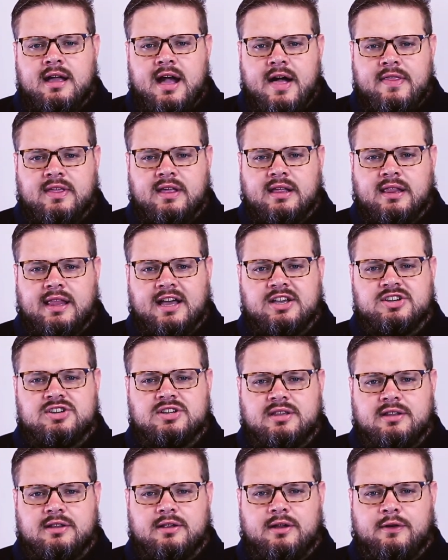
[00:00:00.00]
and the
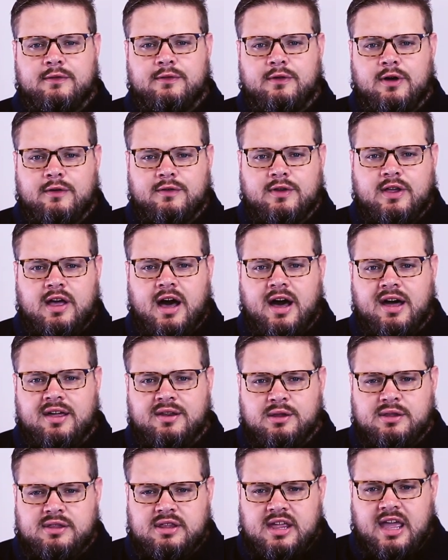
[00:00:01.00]
election of
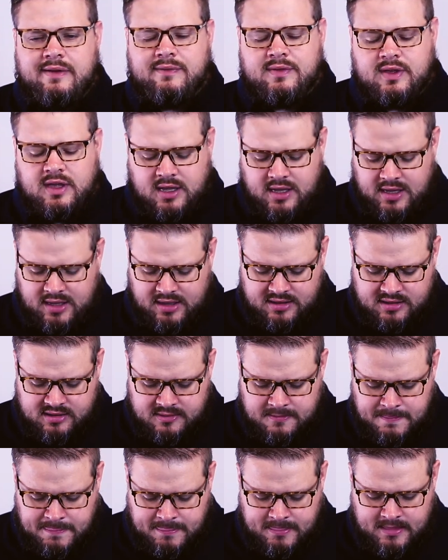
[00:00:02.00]
God saving us.